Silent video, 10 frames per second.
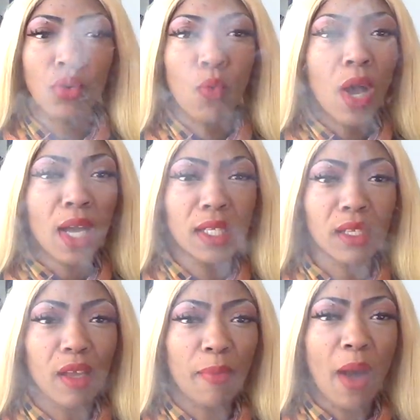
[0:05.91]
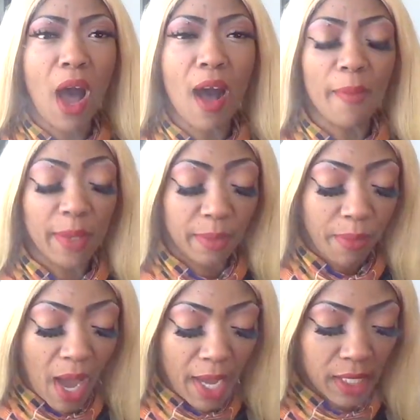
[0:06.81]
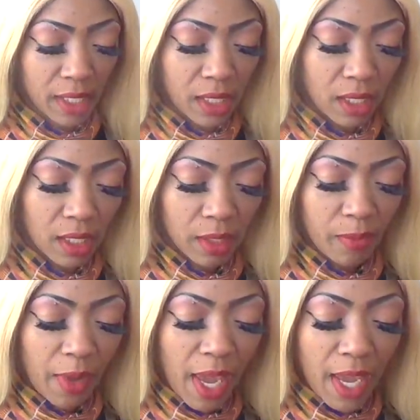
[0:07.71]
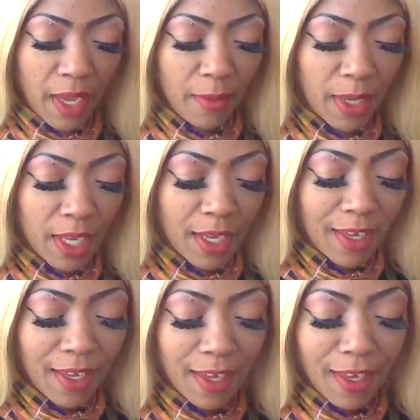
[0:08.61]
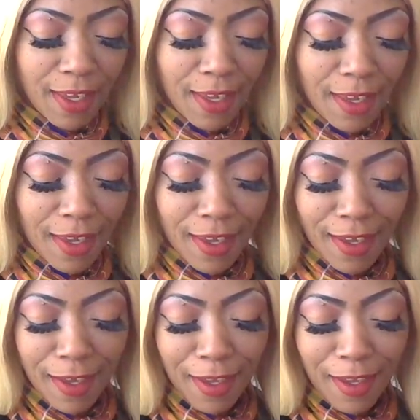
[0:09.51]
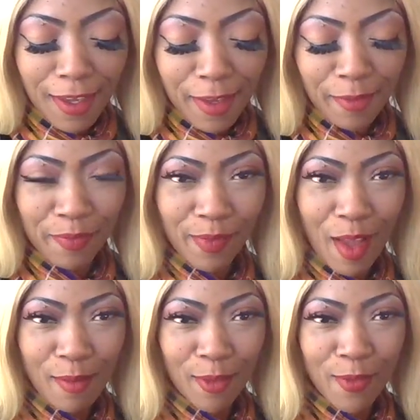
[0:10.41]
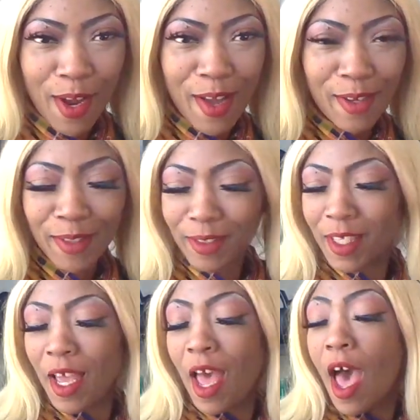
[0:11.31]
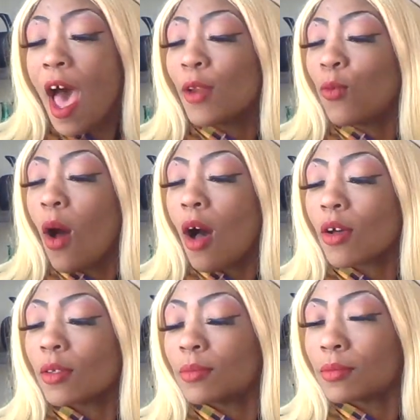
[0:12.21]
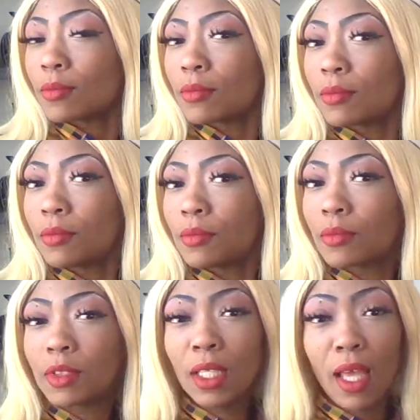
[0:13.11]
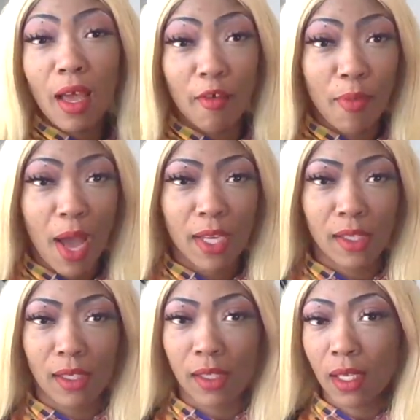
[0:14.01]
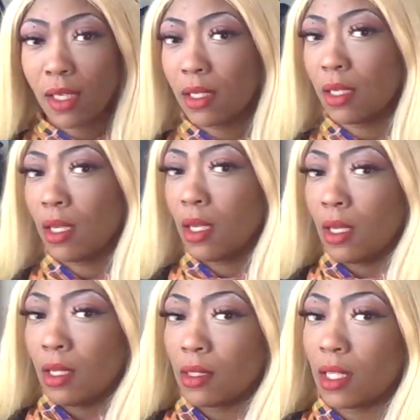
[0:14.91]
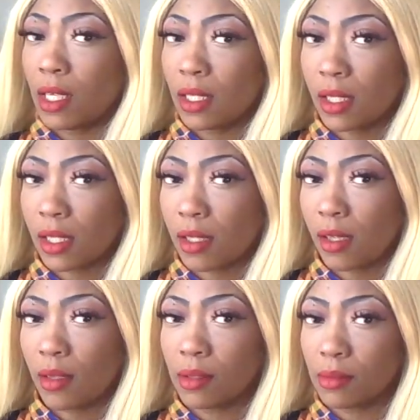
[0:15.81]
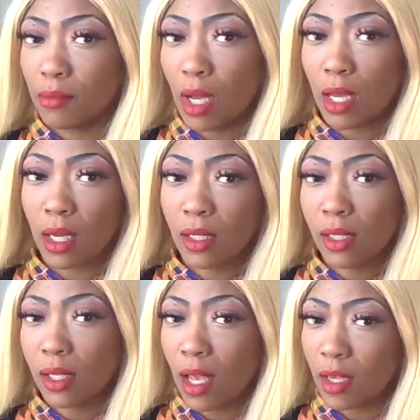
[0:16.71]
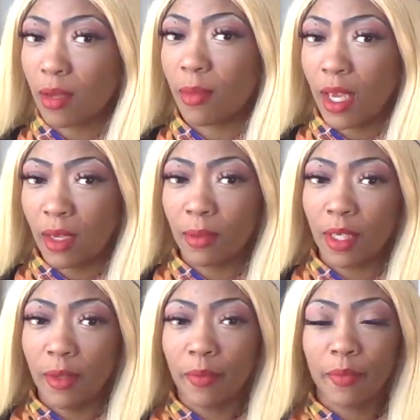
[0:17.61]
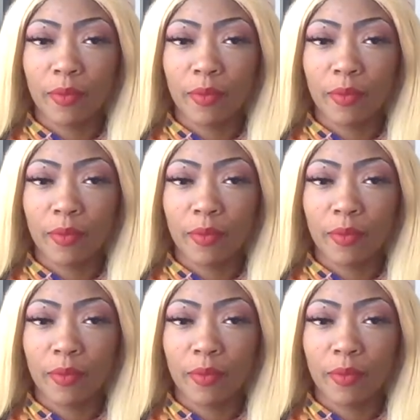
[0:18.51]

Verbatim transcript: What's up, pop and Pisces, baby? I'm Laurel, and welcome to Love Pisces in this marasaka, baby.